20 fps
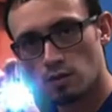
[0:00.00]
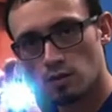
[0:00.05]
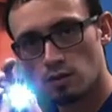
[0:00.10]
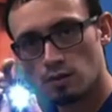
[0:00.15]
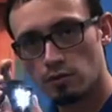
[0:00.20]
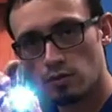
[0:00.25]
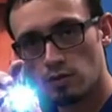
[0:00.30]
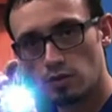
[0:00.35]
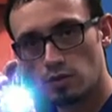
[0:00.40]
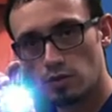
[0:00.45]

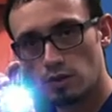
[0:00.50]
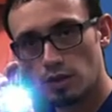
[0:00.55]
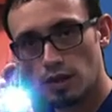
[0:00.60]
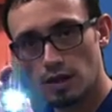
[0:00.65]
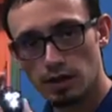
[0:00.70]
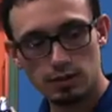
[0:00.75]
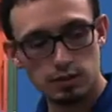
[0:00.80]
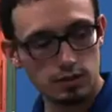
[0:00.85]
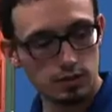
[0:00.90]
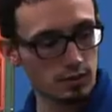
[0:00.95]
See you
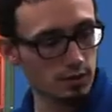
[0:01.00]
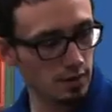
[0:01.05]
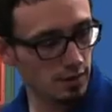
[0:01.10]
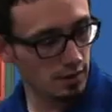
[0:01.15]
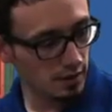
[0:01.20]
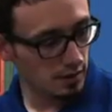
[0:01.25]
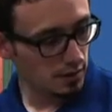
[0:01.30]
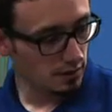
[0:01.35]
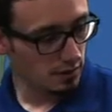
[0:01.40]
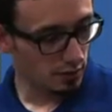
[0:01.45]
guys,
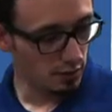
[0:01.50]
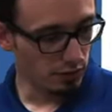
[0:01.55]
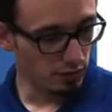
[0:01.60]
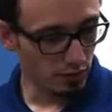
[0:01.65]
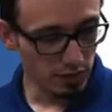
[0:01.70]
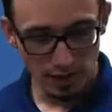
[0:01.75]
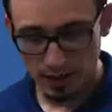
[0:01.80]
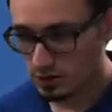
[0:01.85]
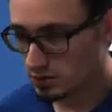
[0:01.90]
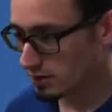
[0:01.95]
little
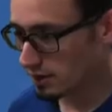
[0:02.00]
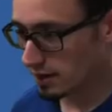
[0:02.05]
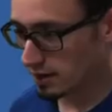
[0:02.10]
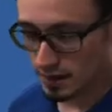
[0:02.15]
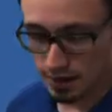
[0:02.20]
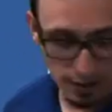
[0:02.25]
flashlight